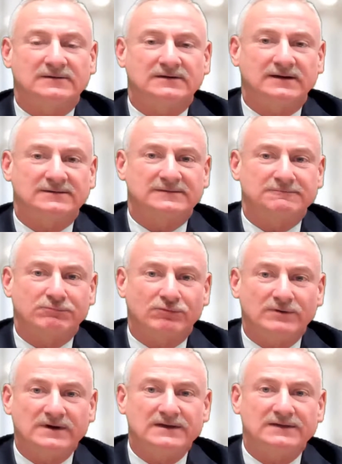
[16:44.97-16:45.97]
that's
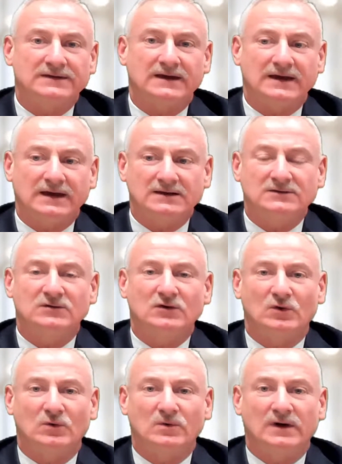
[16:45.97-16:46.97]
breathed
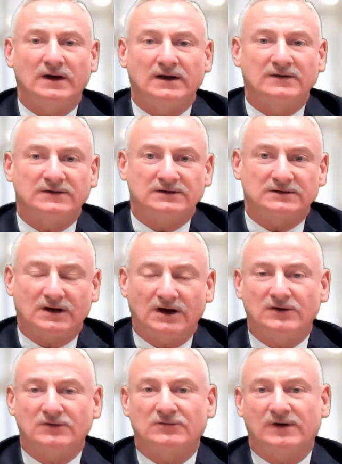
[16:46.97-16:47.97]
into these
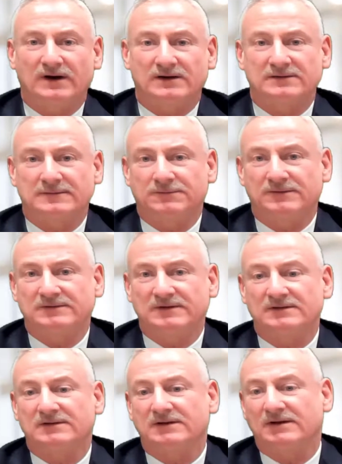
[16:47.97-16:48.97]
contracts that
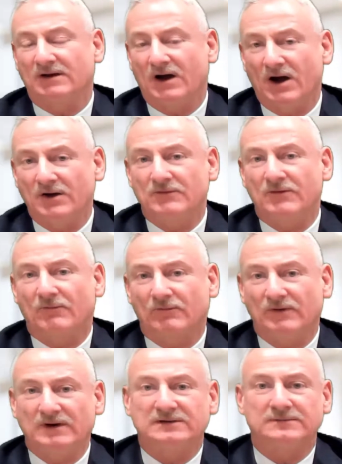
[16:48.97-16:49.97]
presents an
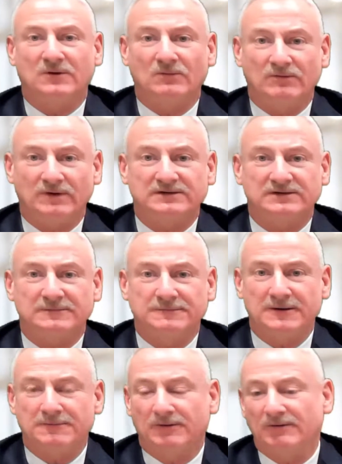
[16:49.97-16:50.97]
unreasonable risk to
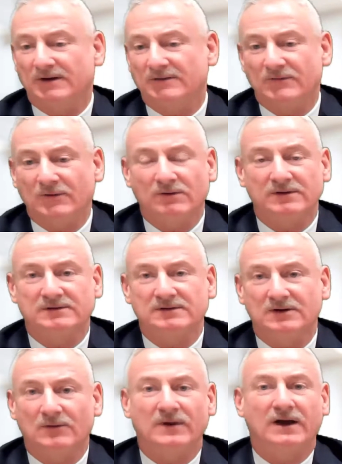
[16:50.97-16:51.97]
people. And of course,
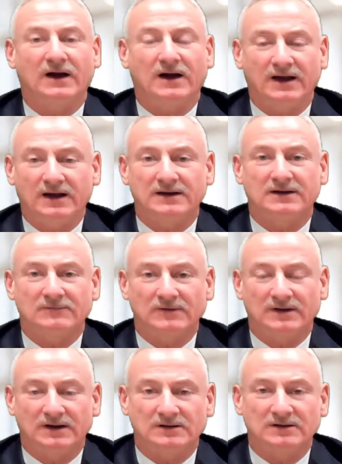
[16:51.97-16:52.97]
I had to get
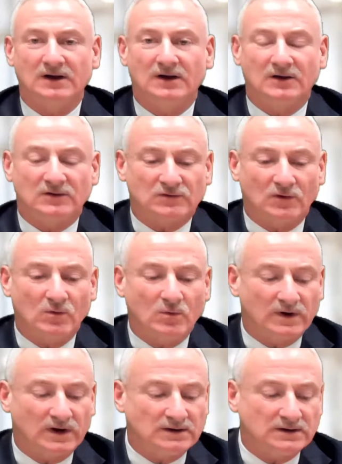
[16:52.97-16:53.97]
rid of that. So
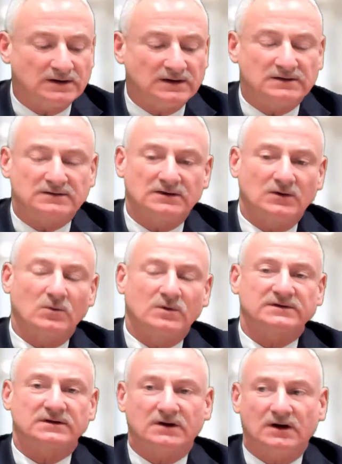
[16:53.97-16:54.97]
when I look at these,
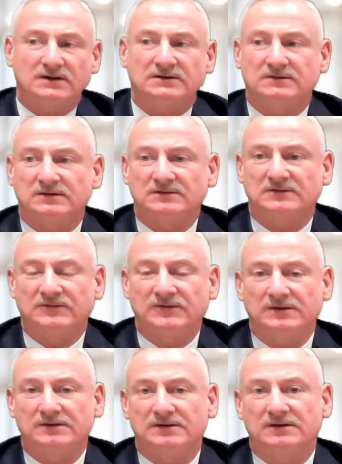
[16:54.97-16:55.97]
what's the consequence of
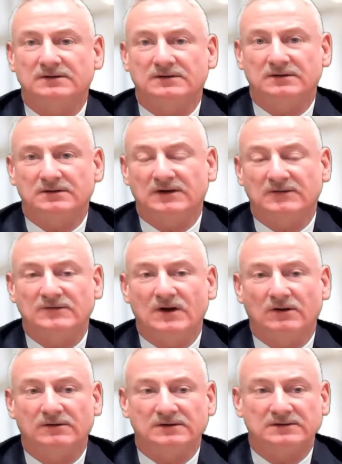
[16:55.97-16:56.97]
failure to give
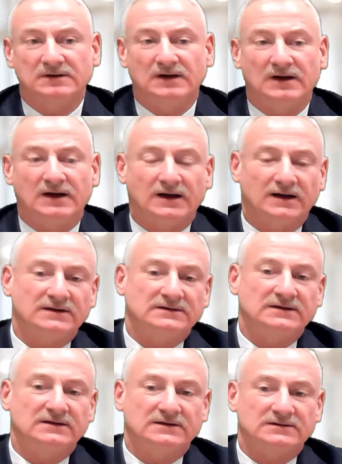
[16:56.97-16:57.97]
notice? And I
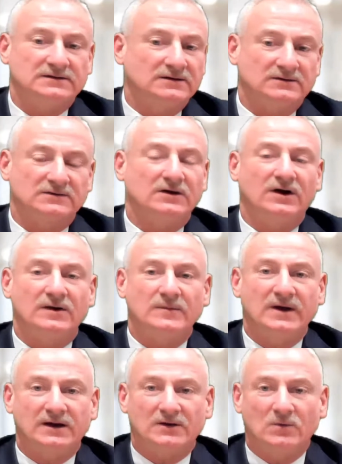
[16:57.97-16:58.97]
see this, it's an
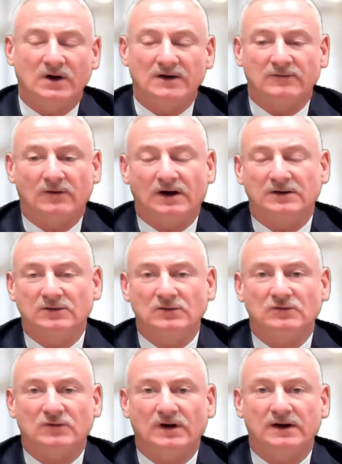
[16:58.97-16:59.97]
automatic waiver. I do
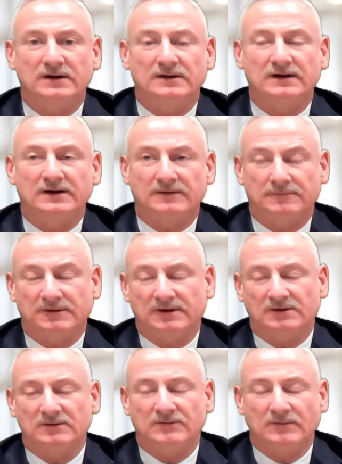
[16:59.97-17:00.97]
try to,
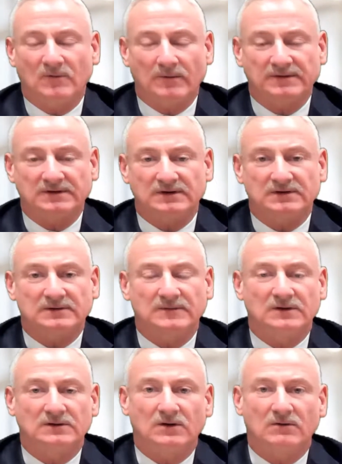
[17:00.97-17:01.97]
particularly if I'm representing somebody
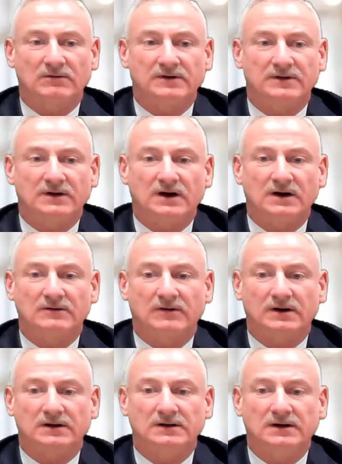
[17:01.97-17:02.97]
in the lower end of the
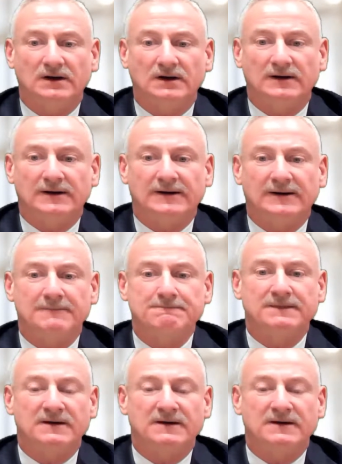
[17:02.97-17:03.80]
hierarchy, um,